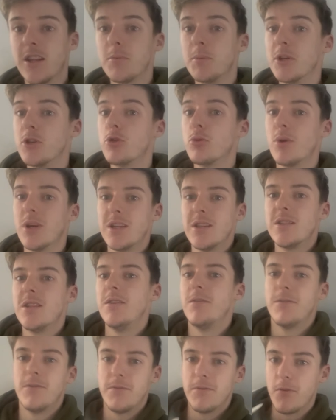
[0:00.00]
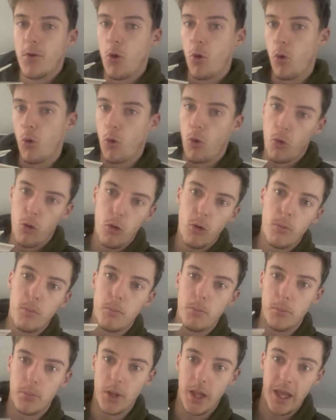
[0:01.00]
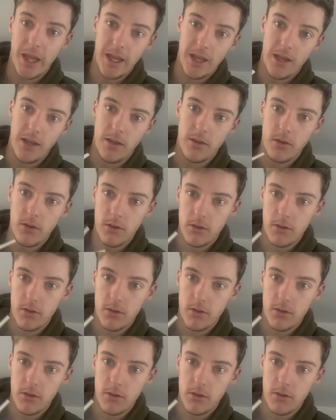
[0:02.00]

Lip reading: to be a 24 blade